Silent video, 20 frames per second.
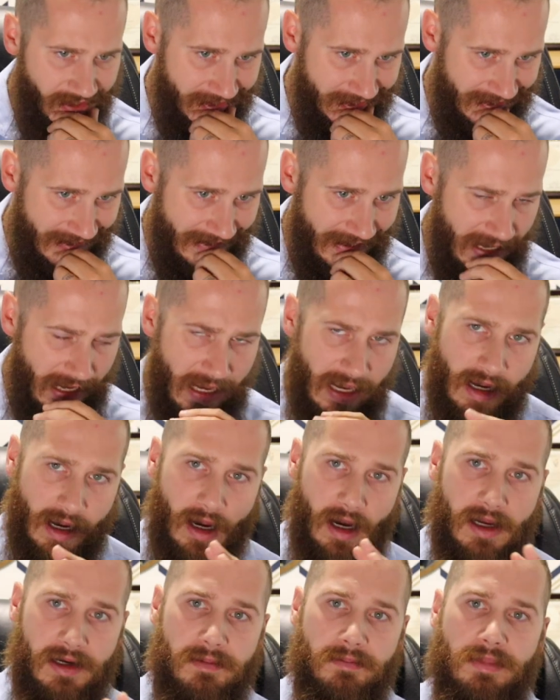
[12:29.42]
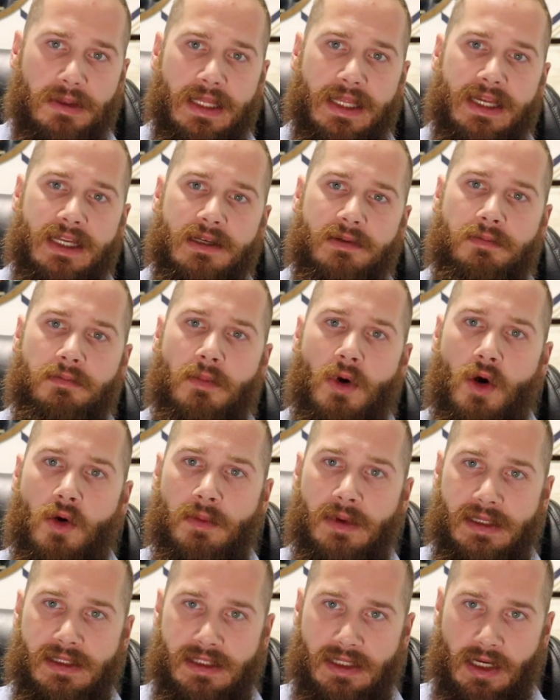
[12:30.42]
The unplanned
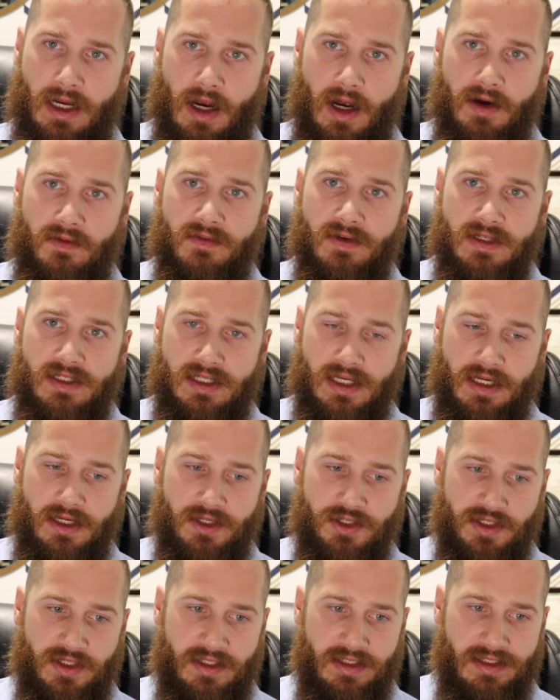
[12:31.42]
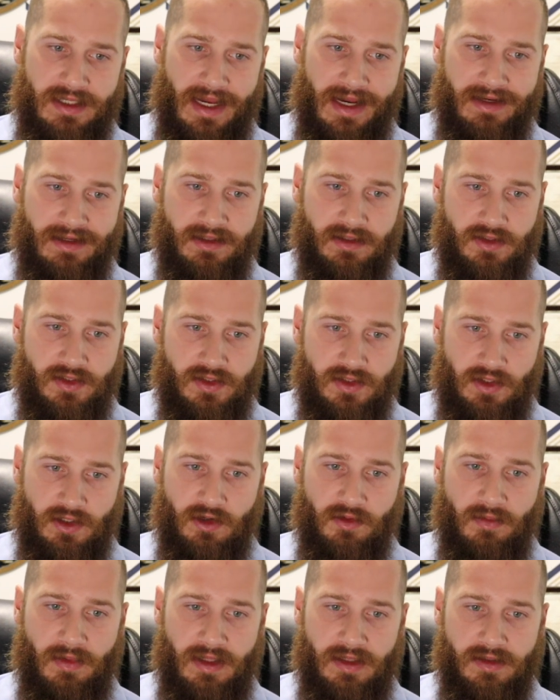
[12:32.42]
moments in conversations and in
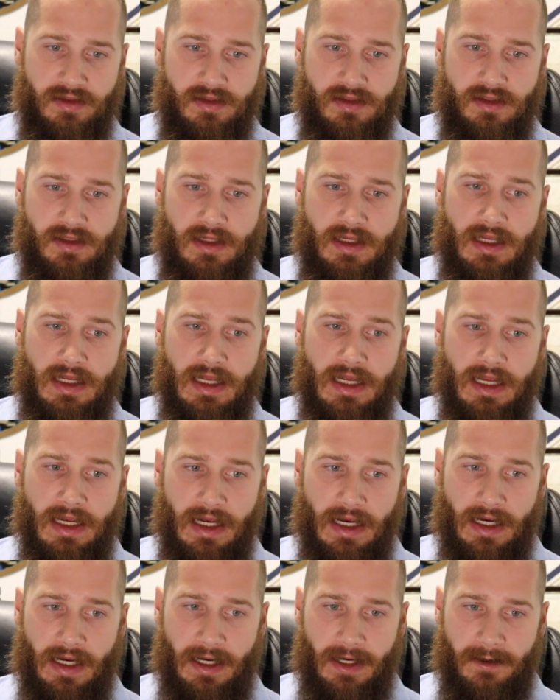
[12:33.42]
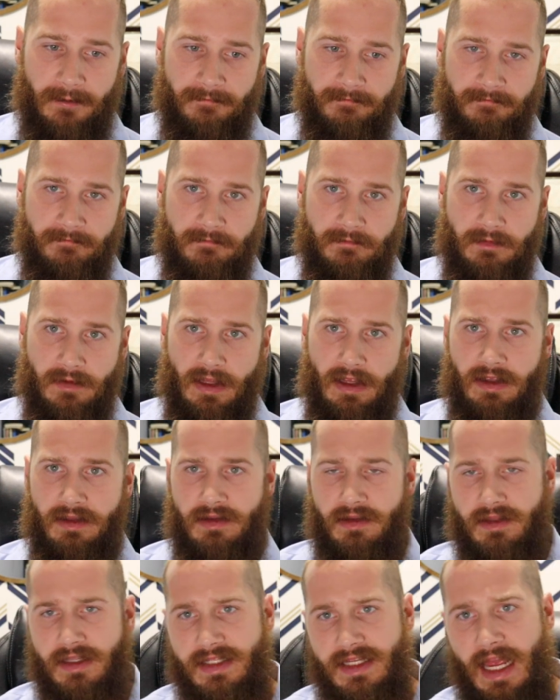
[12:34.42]
sermons. Um,
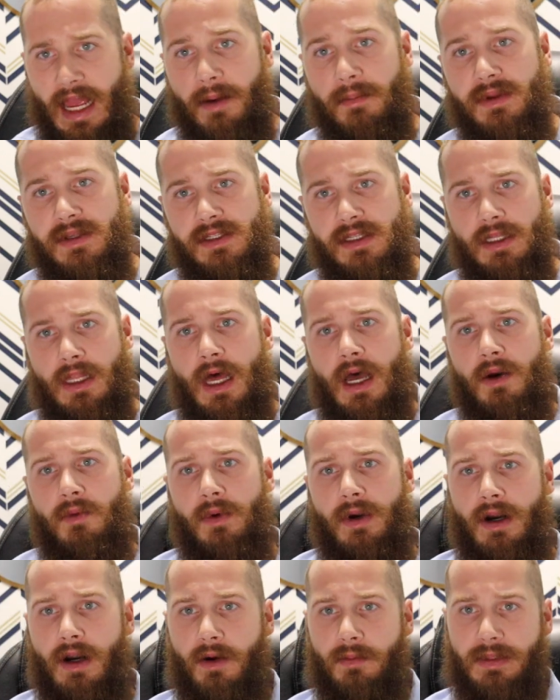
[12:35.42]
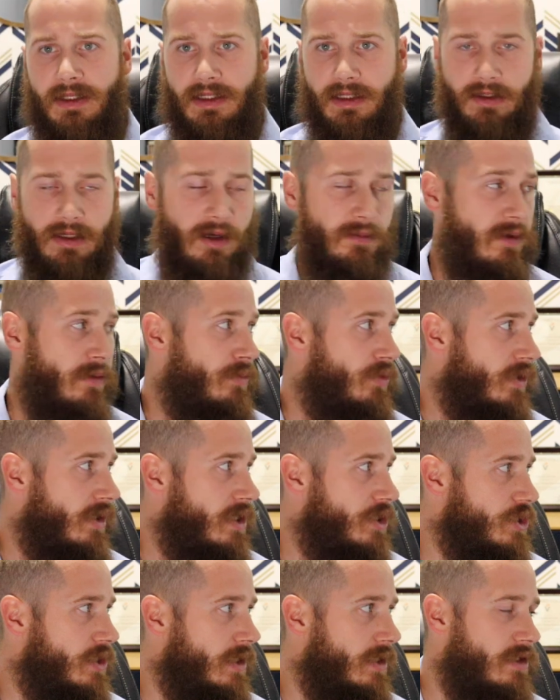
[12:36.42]
this happens a lot where I'll be I'll be
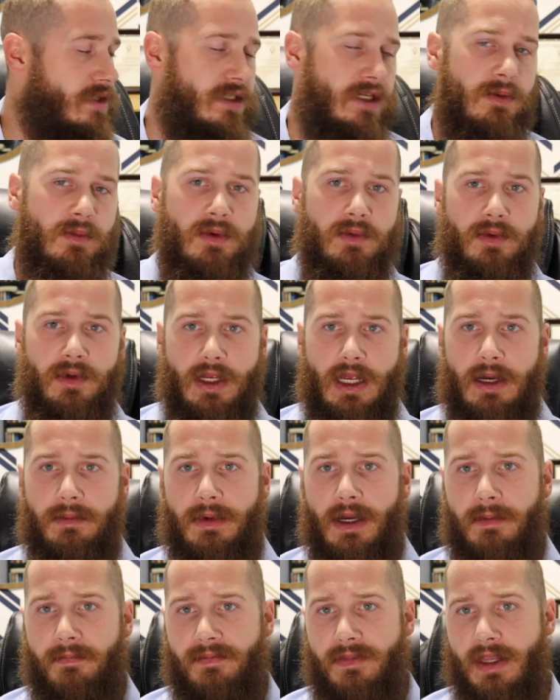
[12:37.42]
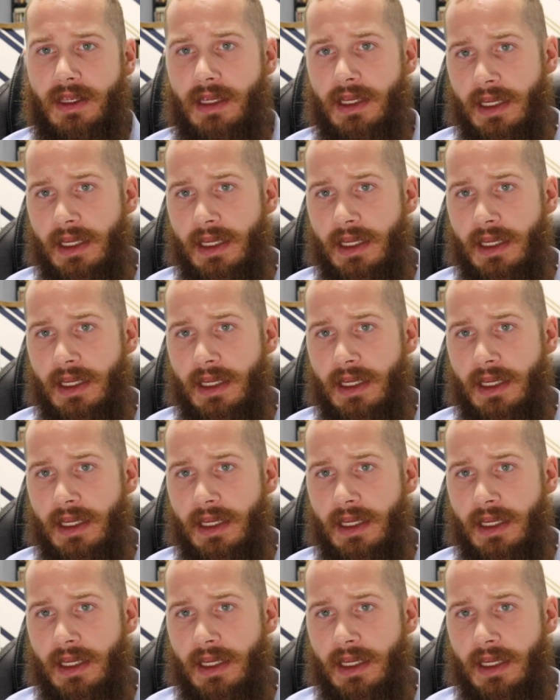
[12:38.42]
preaching and someone will come up